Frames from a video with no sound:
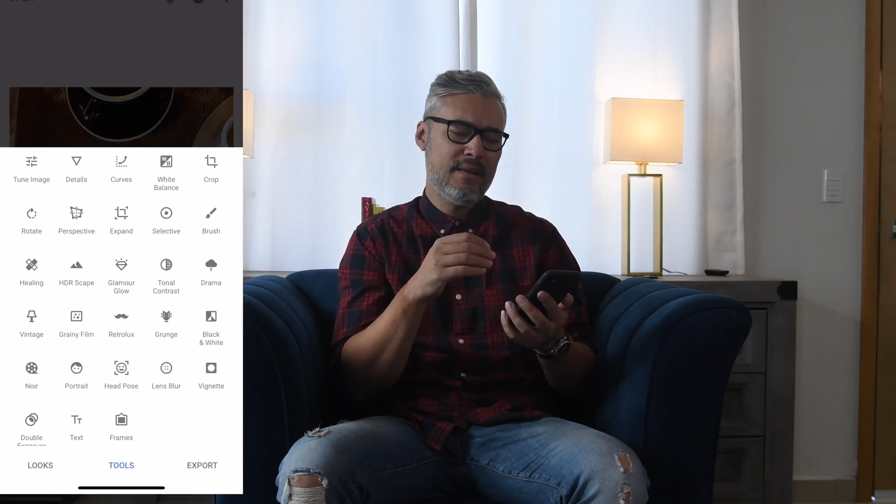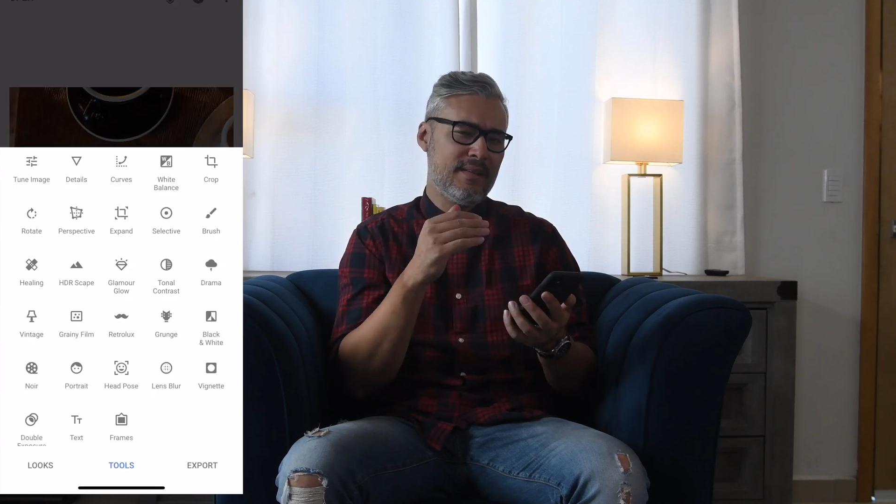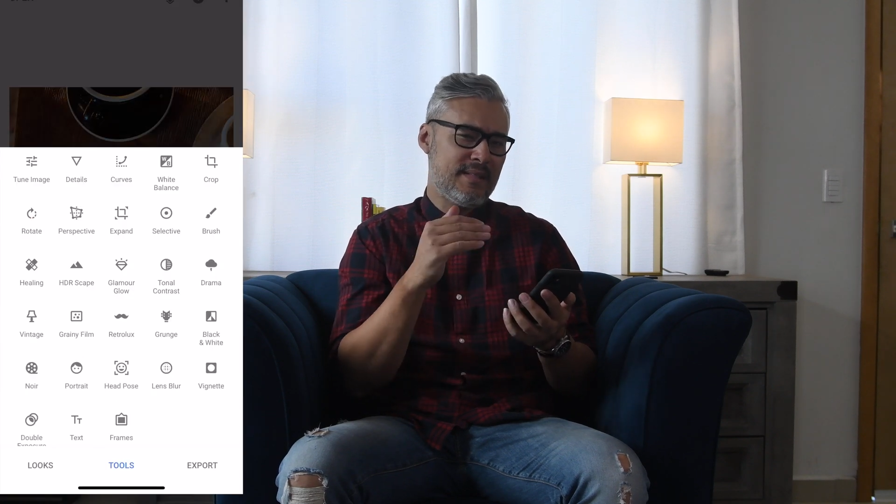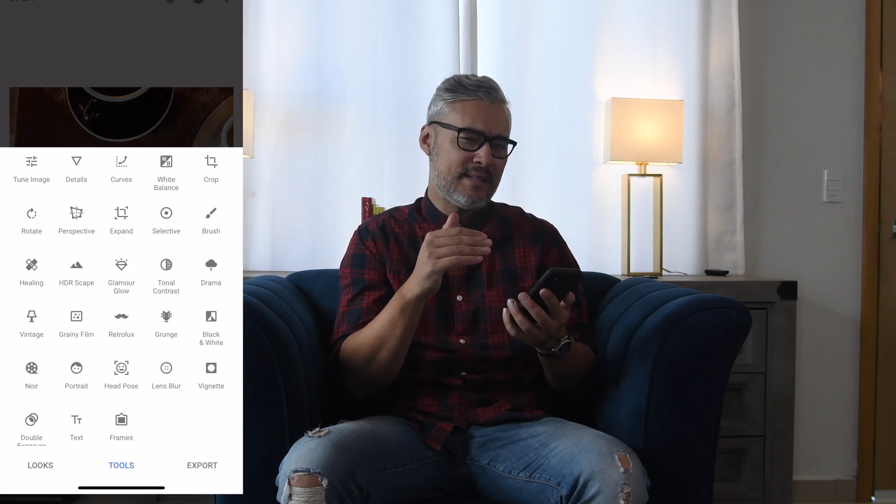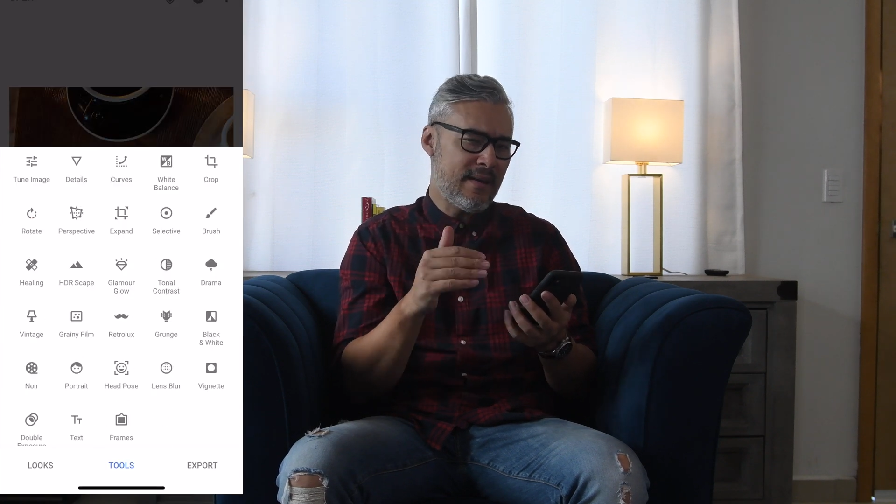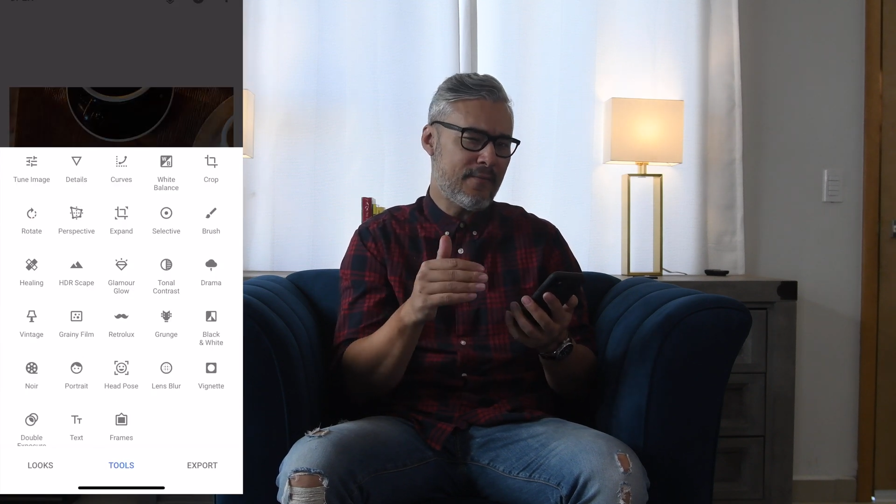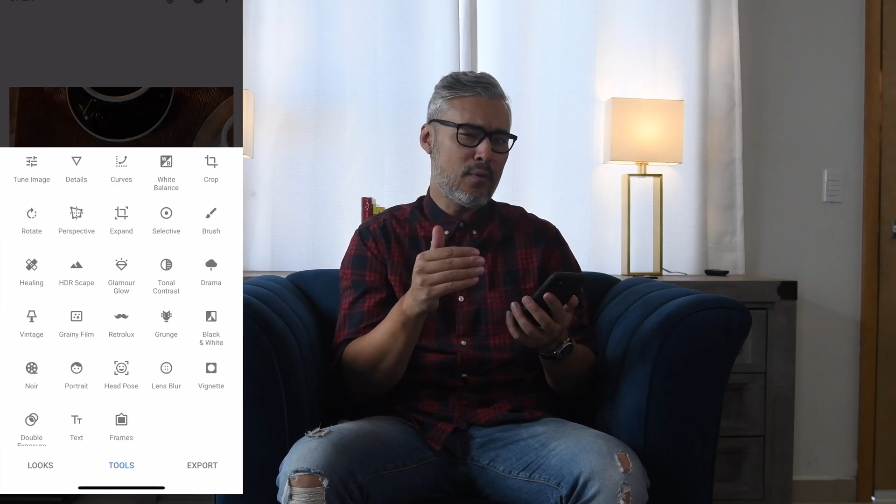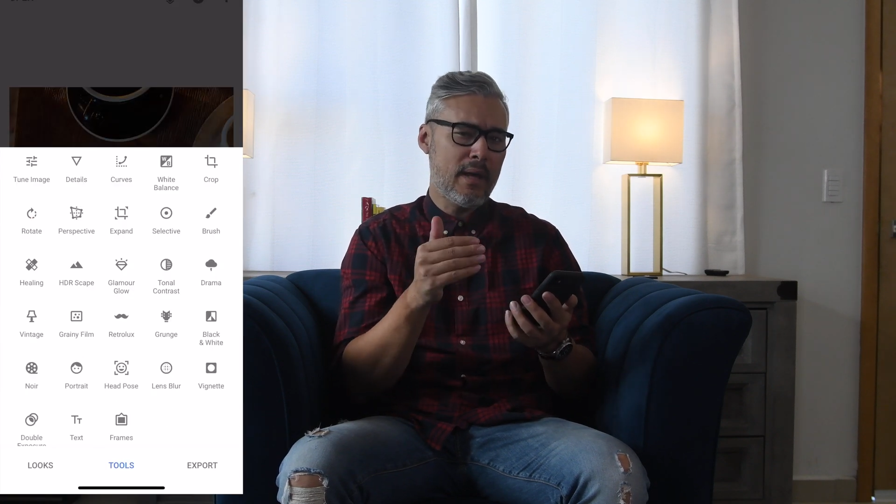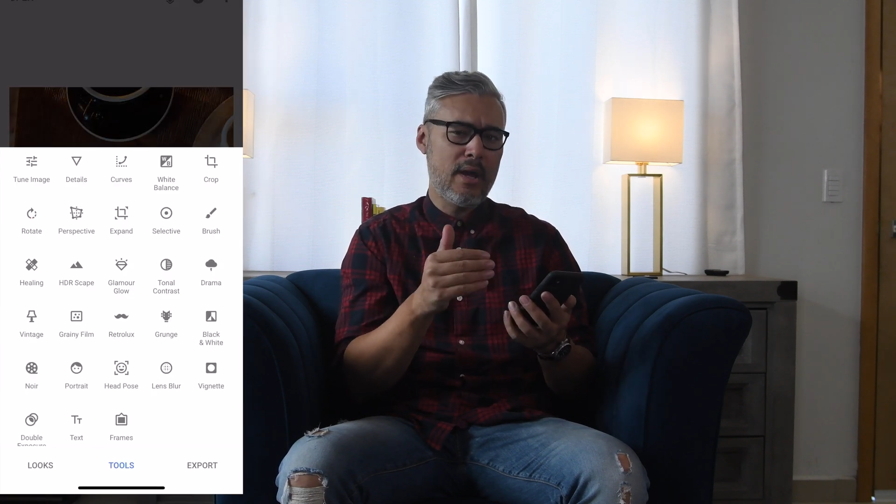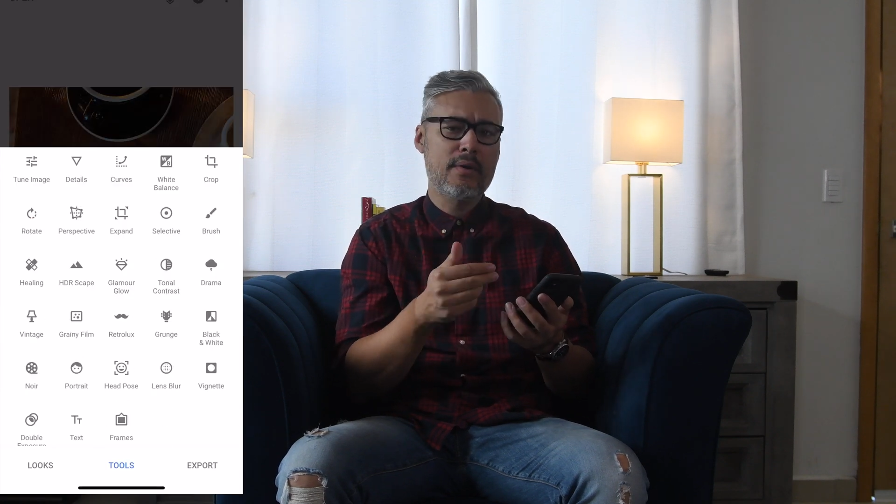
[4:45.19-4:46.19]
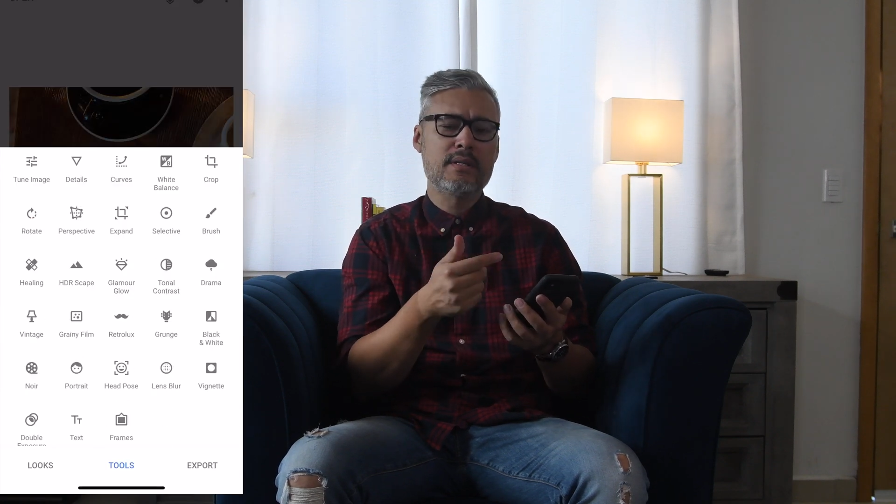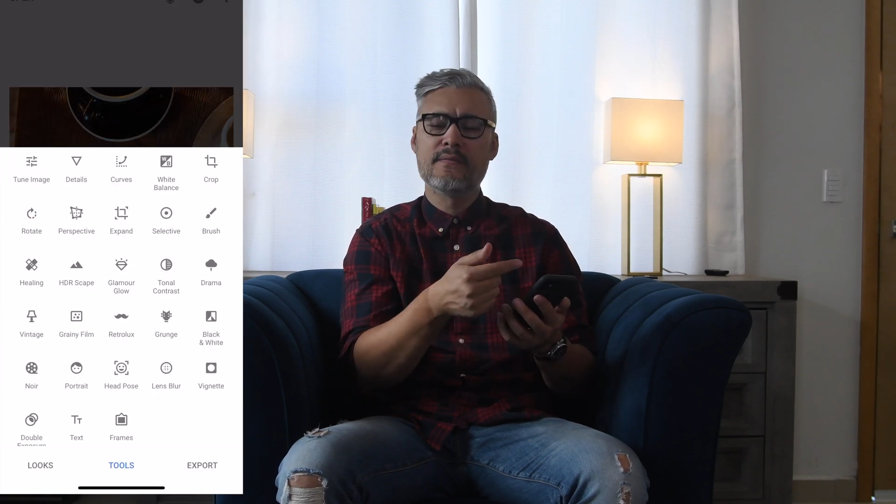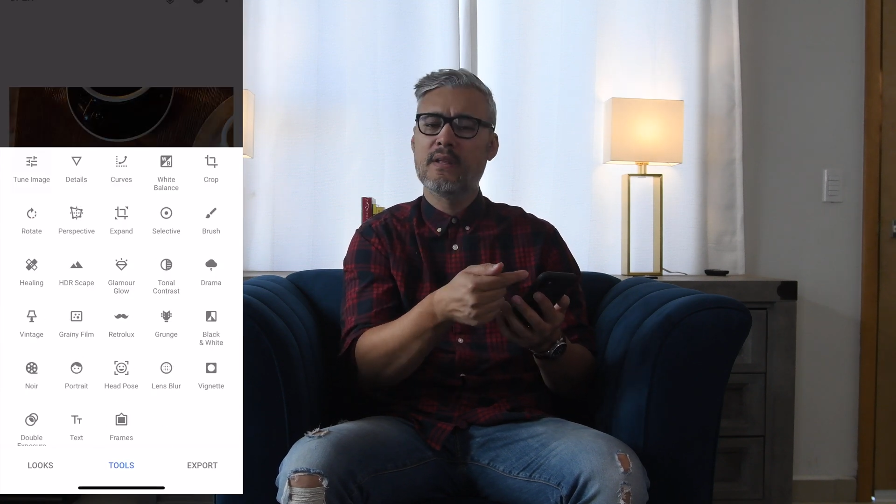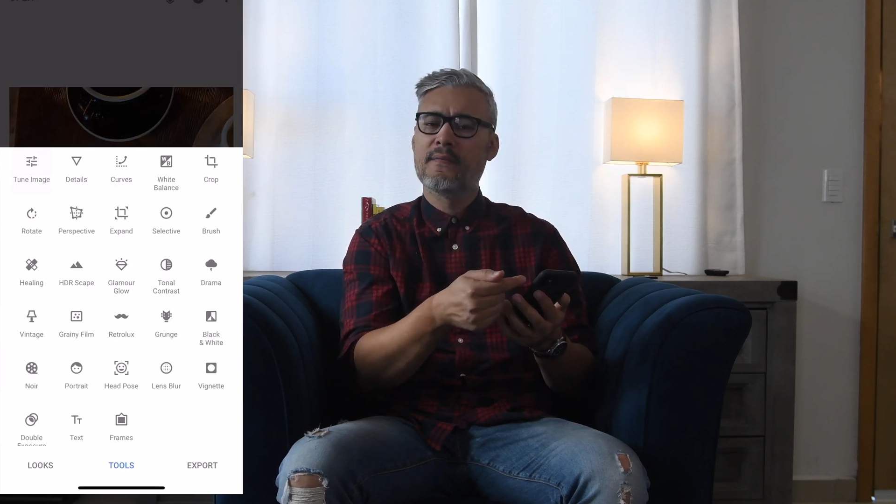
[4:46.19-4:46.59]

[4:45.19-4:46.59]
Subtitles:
several areas of